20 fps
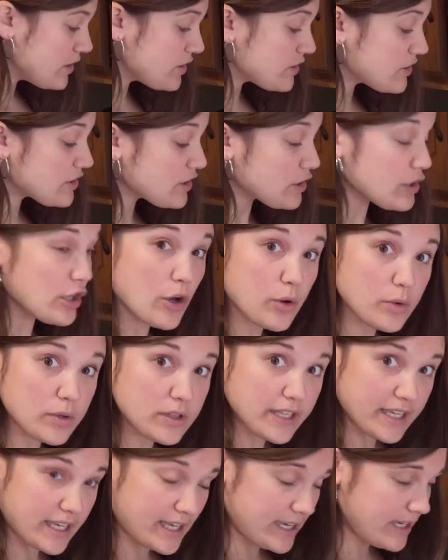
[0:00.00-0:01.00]

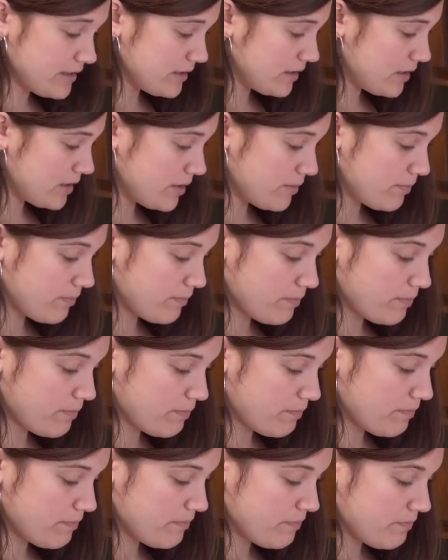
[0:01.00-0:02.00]
slowly
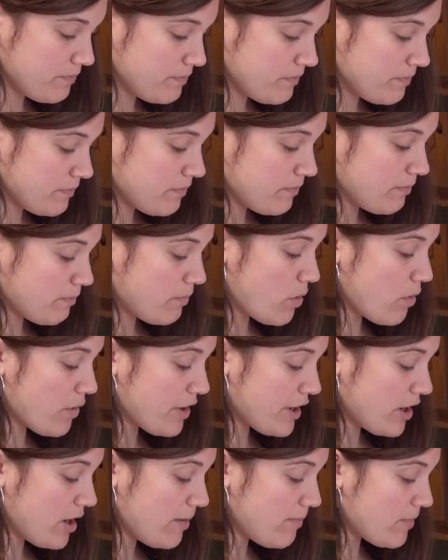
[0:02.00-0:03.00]

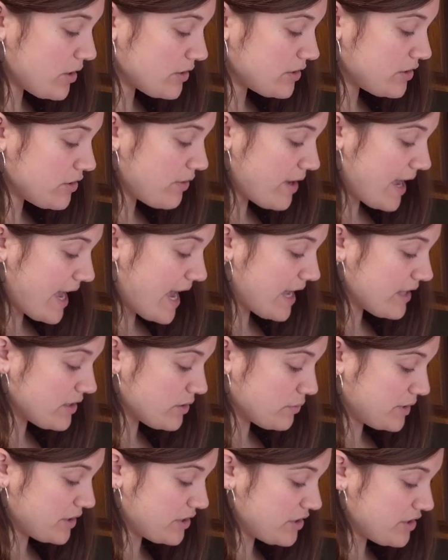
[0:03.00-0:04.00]
pour in our Malt-O
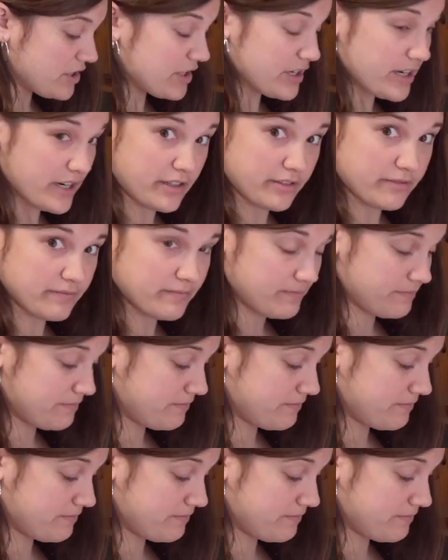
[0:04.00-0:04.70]
as we stir